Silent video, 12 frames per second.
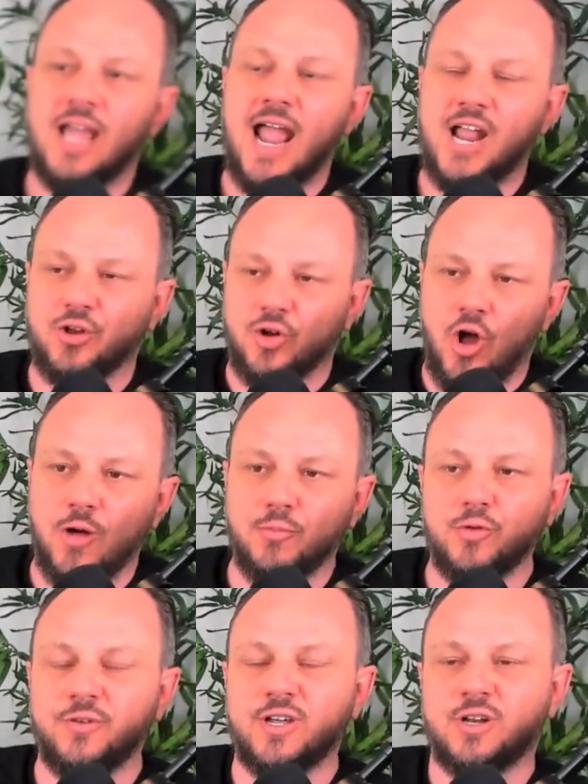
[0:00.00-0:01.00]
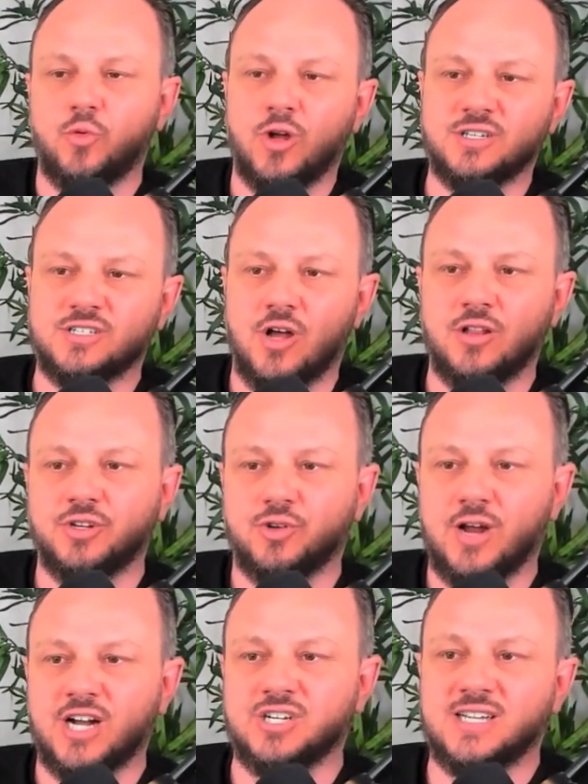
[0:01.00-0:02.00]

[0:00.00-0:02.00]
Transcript: and you're all moving in one solid direction.